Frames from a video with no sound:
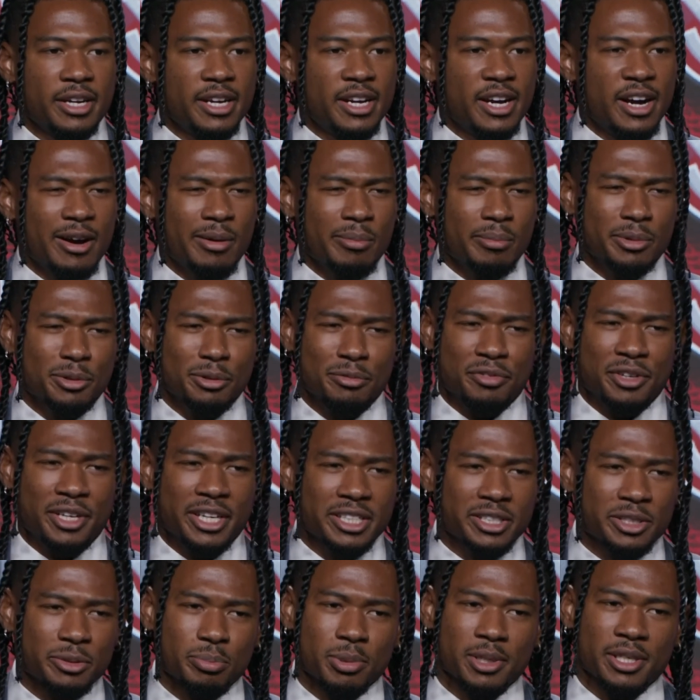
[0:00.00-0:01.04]
of
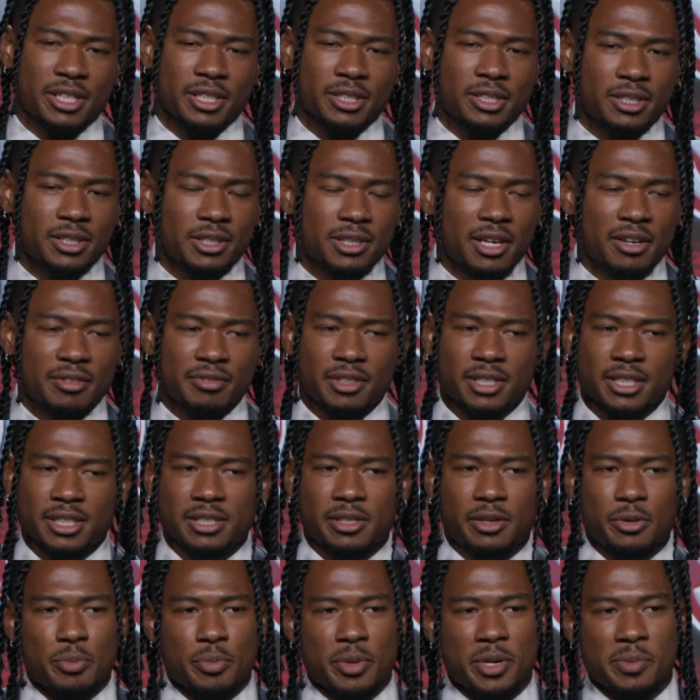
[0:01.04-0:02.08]
discipline, toughness,
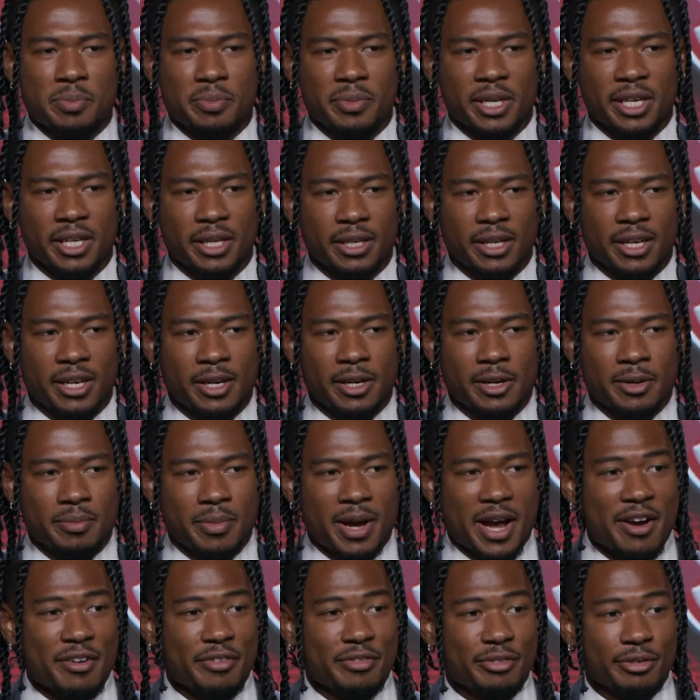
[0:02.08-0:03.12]
commitment,
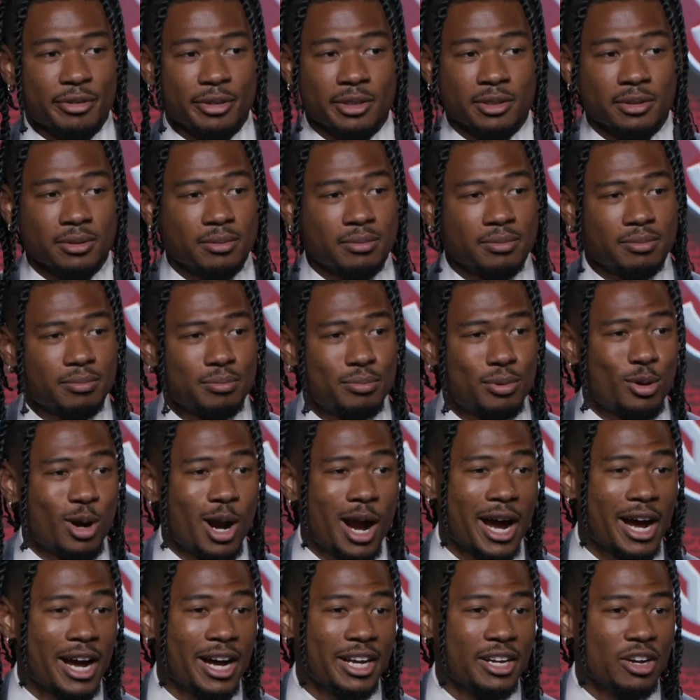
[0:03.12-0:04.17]
effort,
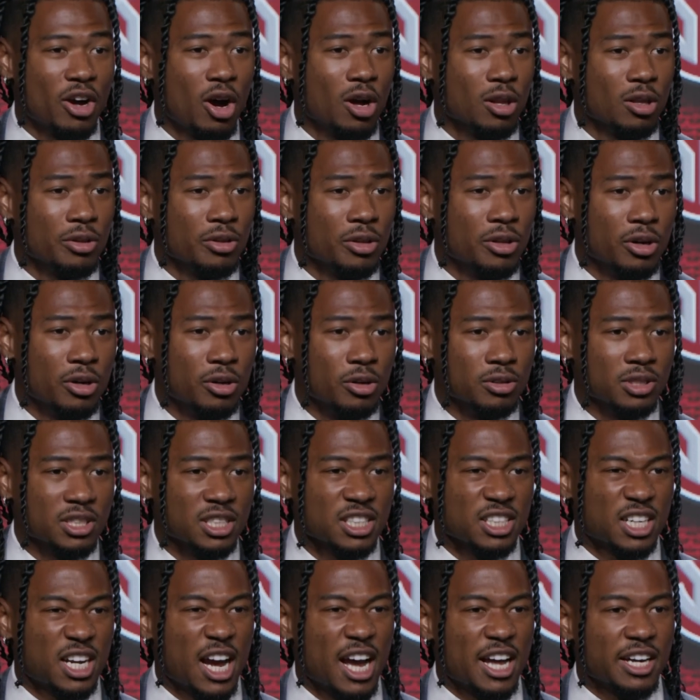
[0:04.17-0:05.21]
pride, all of those,
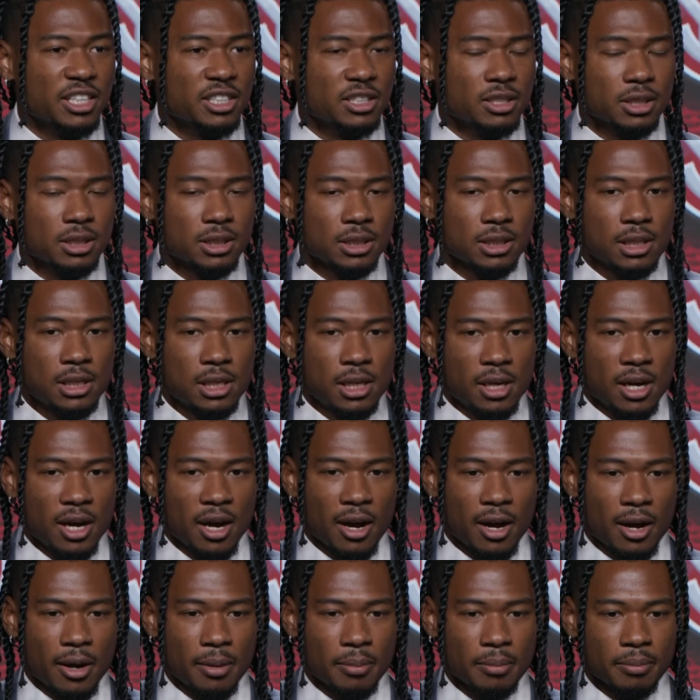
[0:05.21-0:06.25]
and kind of just
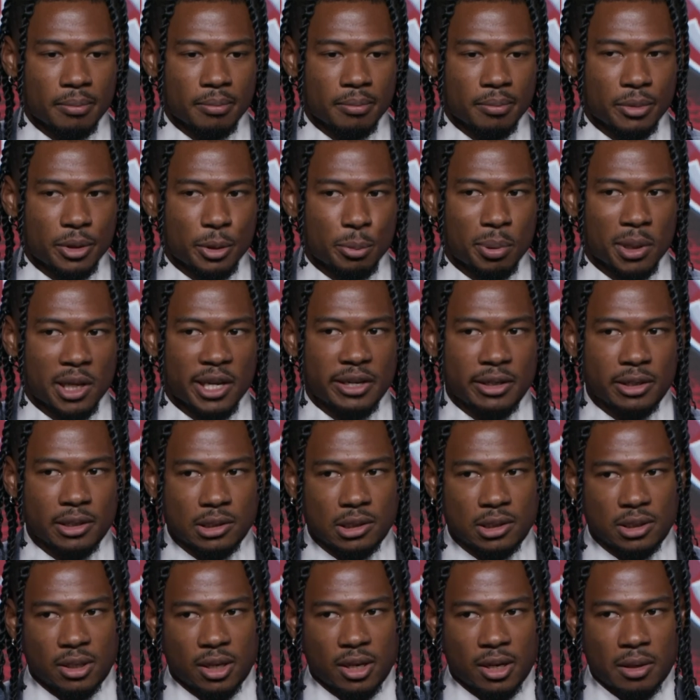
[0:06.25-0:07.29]
the
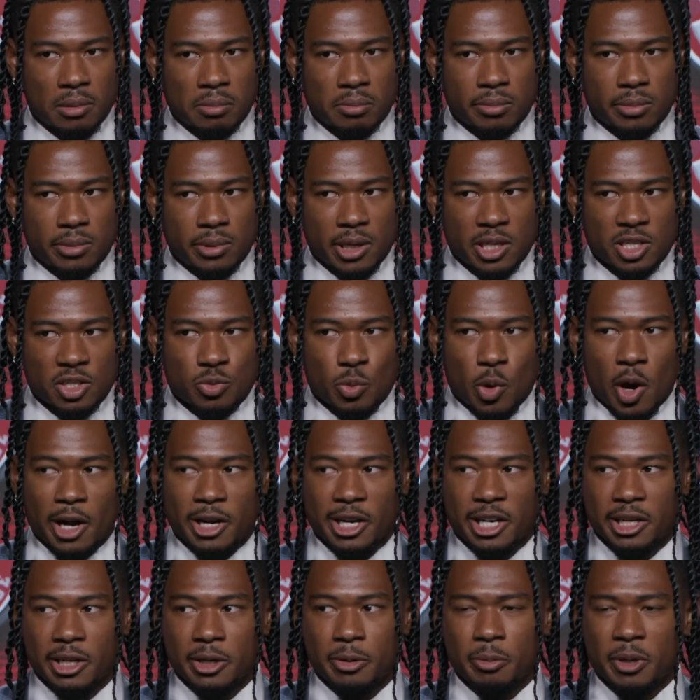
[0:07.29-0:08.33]
players, us
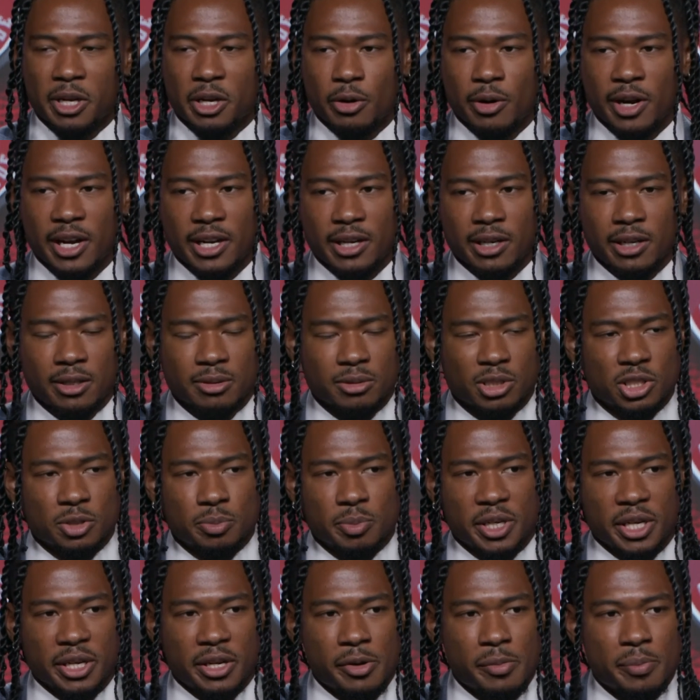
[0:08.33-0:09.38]
wanting to be great, just
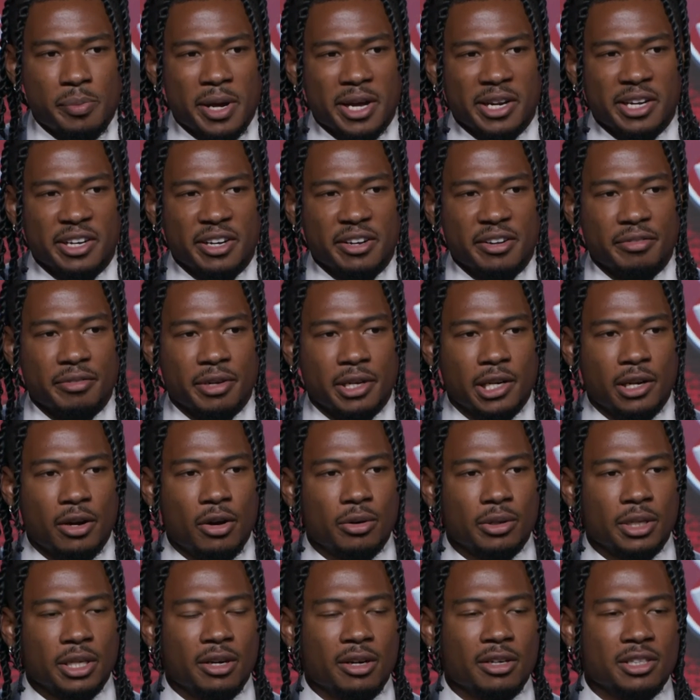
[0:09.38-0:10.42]
being competitive and
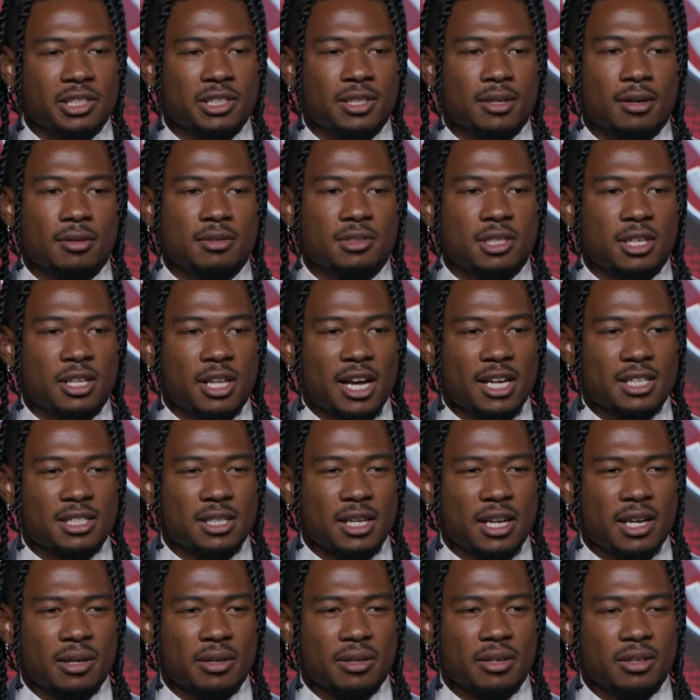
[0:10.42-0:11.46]
holding ourselves to that
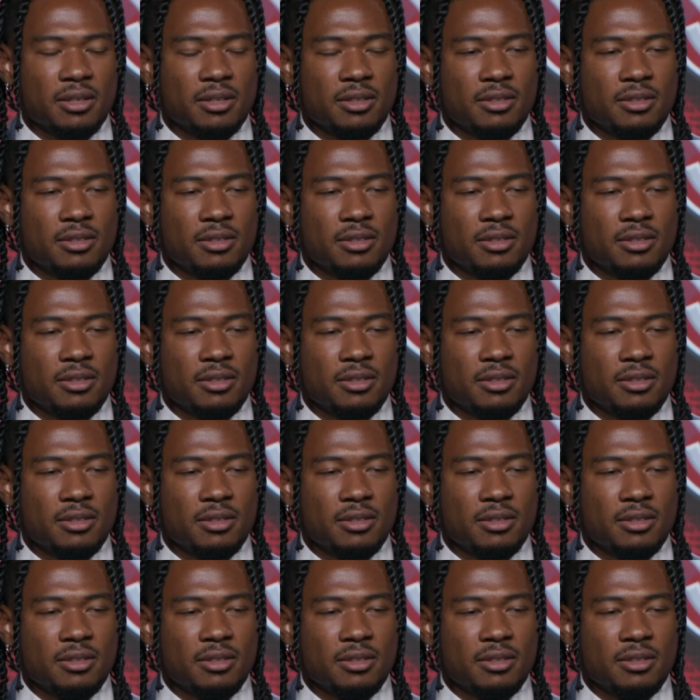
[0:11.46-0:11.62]
standard.